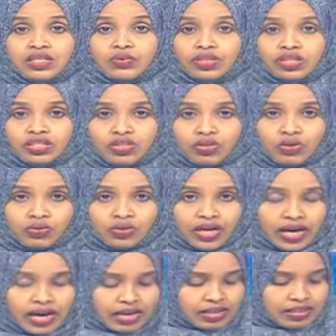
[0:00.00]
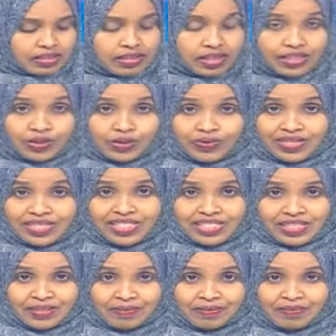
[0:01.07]
see with his own eyes in
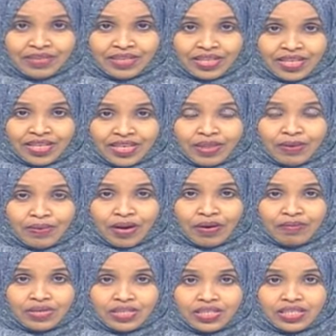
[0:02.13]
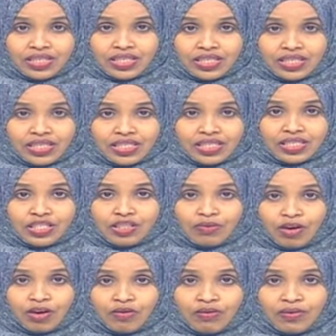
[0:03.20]
acceleration. The Prime Minister, His
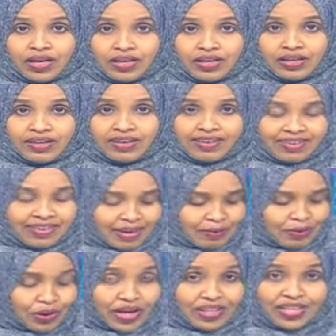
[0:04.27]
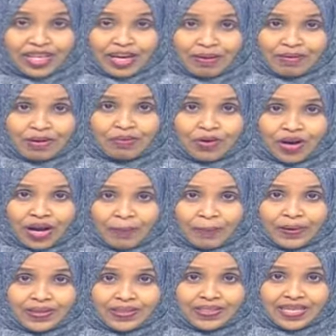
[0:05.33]
Excellency Ismail uh, Abdul Qadir Kamil
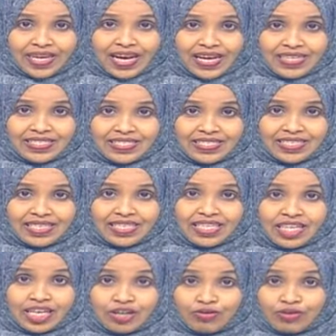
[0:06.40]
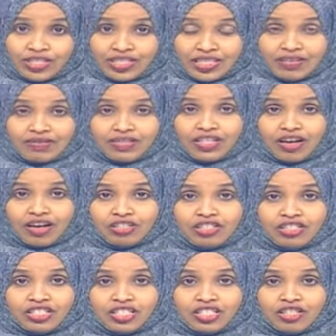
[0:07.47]
Mohammed, uh, has uh, uh, received in
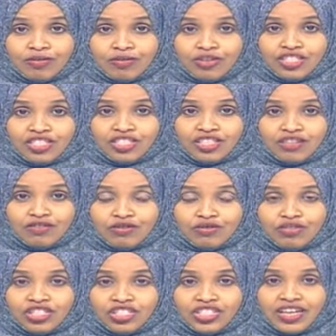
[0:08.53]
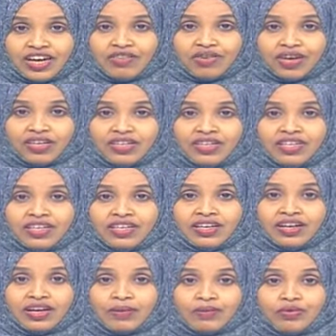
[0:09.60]
audience the President of the region Harar,
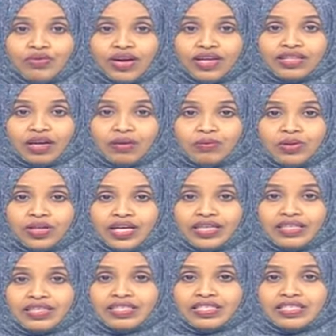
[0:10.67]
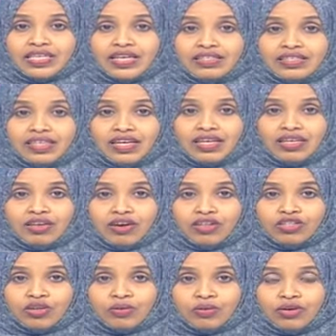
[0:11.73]
uh, Murad Abdullahi, this Sunday,
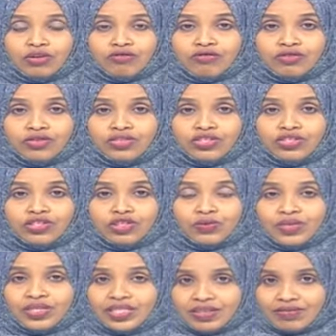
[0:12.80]
October 1st,